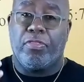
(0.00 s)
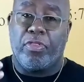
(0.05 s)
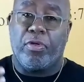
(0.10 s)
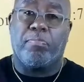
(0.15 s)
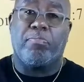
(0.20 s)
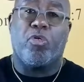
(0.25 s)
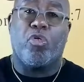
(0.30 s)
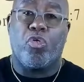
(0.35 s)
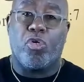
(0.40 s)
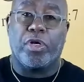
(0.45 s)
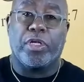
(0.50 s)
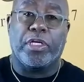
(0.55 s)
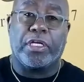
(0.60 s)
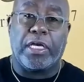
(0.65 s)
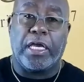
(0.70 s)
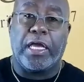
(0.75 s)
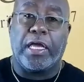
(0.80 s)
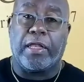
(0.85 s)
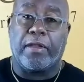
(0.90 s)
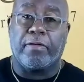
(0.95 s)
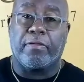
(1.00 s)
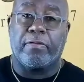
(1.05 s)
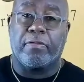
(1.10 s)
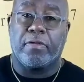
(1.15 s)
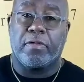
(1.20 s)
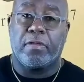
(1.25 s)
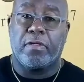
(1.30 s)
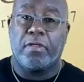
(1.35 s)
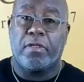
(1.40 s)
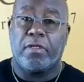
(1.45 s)
the born again
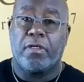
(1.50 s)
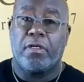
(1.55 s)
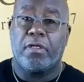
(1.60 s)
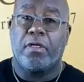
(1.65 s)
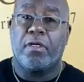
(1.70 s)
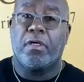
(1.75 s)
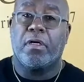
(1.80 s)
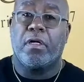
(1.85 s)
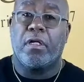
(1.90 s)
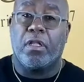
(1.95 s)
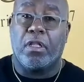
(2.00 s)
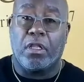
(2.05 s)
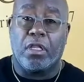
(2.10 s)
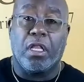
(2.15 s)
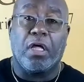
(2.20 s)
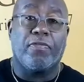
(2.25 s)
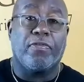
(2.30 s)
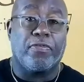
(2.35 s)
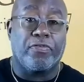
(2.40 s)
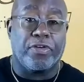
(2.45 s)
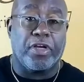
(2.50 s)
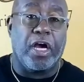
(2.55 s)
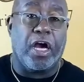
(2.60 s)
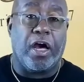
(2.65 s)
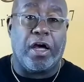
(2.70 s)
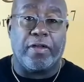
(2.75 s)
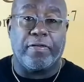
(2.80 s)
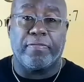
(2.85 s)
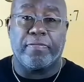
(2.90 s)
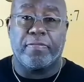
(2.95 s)
love of God.